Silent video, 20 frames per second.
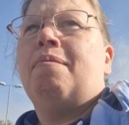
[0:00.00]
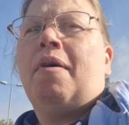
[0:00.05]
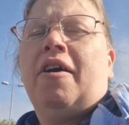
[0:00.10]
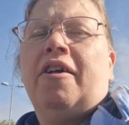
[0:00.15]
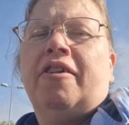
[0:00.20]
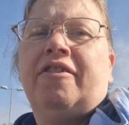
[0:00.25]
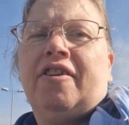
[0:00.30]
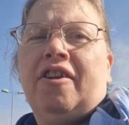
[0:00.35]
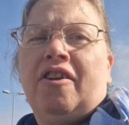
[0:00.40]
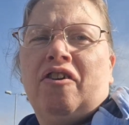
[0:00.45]

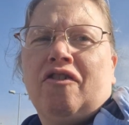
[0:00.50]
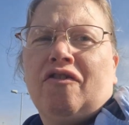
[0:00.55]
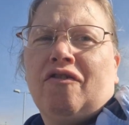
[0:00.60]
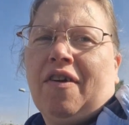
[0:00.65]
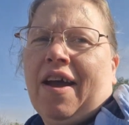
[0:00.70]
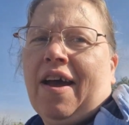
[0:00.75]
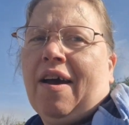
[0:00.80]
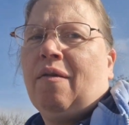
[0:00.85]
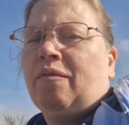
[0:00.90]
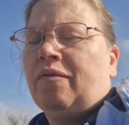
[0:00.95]
might as well look
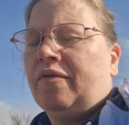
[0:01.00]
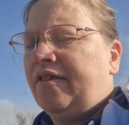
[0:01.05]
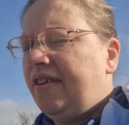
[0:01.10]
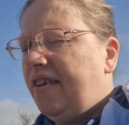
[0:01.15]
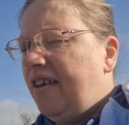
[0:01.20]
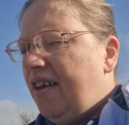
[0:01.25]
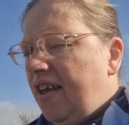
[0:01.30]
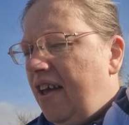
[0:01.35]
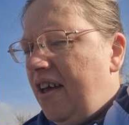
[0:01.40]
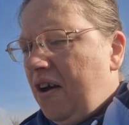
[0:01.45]

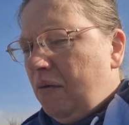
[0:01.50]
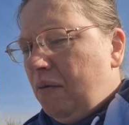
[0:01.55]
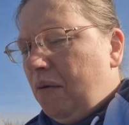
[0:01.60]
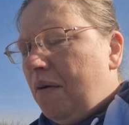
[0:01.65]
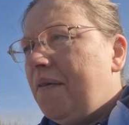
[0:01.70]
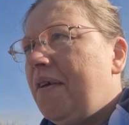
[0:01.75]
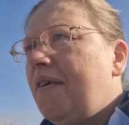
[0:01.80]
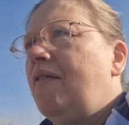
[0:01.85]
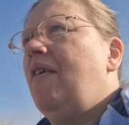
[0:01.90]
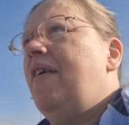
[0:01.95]
round
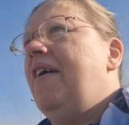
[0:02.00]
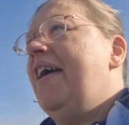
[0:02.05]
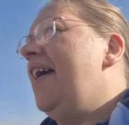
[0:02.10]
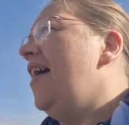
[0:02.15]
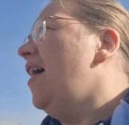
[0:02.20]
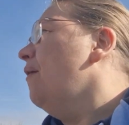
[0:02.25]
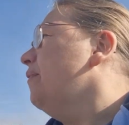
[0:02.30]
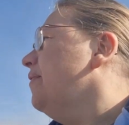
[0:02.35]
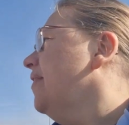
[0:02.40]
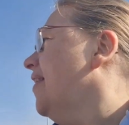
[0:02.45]
what they've got
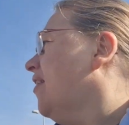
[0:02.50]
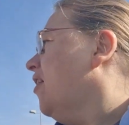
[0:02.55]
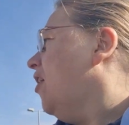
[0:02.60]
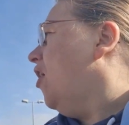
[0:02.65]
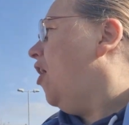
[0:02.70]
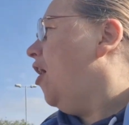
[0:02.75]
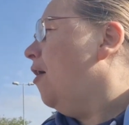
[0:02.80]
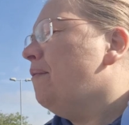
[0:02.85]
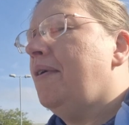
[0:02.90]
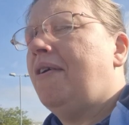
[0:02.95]
here. Obviously they've
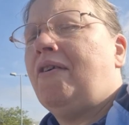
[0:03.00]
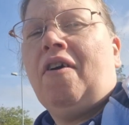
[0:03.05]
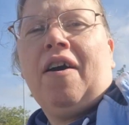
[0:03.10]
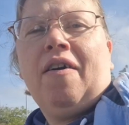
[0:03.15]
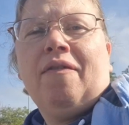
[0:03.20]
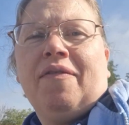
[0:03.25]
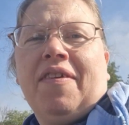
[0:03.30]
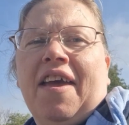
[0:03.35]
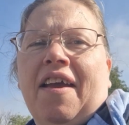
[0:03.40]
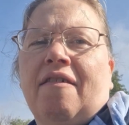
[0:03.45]
got
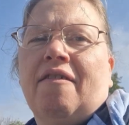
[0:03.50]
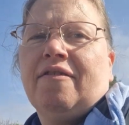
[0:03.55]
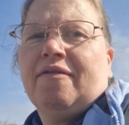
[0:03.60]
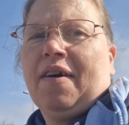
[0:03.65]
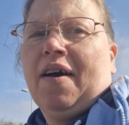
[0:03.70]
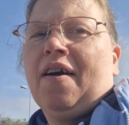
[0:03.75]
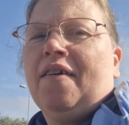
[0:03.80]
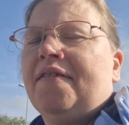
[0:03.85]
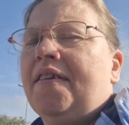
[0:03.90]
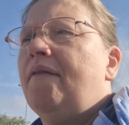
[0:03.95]
Hobbycraft here as
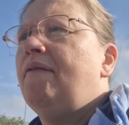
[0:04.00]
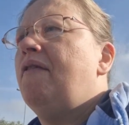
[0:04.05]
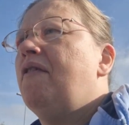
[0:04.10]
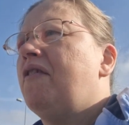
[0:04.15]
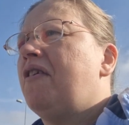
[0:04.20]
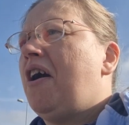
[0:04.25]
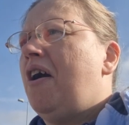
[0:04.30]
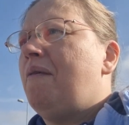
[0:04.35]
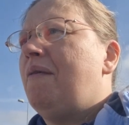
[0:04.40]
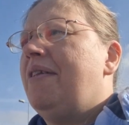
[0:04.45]
well, I'll
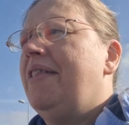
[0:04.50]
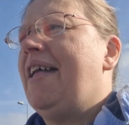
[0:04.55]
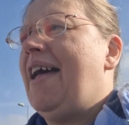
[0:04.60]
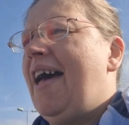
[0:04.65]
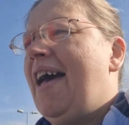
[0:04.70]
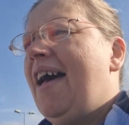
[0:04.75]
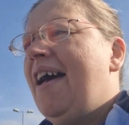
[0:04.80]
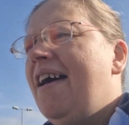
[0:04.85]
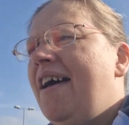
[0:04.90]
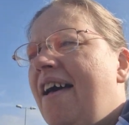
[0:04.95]
definitely go in
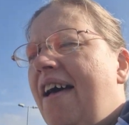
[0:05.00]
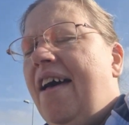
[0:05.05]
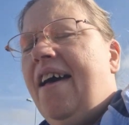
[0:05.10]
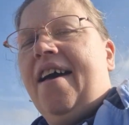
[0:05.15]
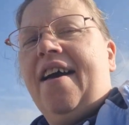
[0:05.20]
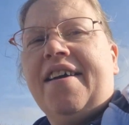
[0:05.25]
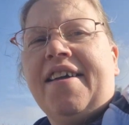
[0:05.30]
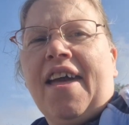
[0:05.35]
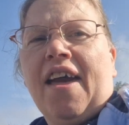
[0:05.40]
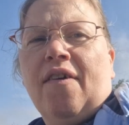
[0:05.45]
there
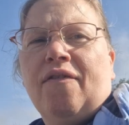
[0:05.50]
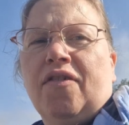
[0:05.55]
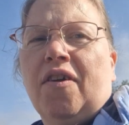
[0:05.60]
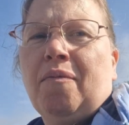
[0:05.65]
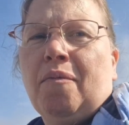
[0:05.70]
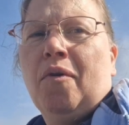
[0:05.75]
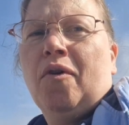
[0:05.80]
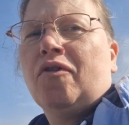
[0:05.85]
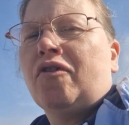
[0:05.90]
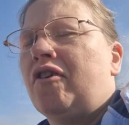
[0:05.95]
and get a
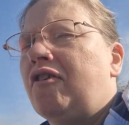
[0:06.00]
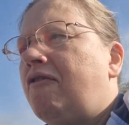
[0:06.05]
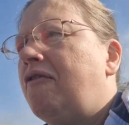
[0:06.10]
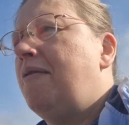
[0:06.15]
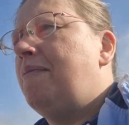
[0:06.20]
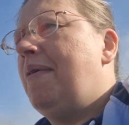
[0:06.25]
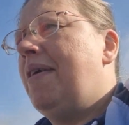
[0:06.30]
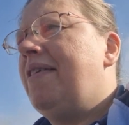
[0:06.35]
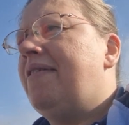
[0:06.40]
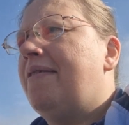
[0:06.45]
few more
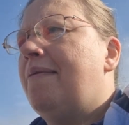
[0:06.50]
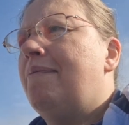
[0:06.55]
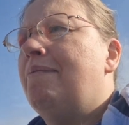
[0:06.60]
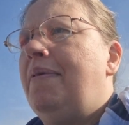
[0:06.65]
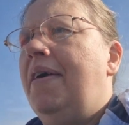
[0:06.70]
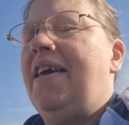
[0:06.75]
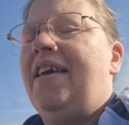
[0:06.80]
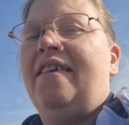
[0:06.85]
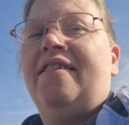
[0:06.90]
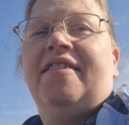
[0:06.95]
cookery bits and
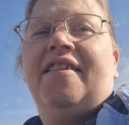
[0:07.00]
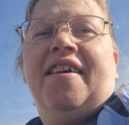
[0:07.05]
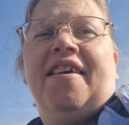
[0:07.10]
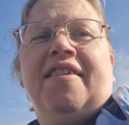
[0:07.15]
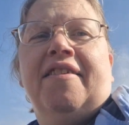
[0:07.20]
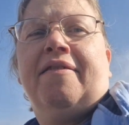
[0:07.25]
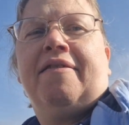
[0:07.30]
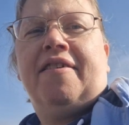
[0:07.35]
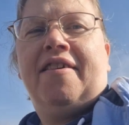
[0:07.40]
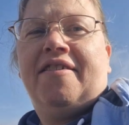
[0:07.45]

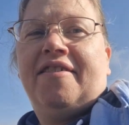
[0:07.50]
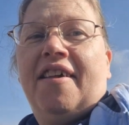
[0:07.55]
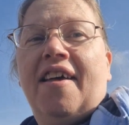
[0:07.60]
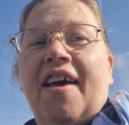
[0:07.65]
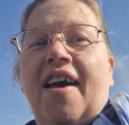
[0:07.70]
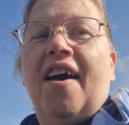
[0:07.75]
pieces because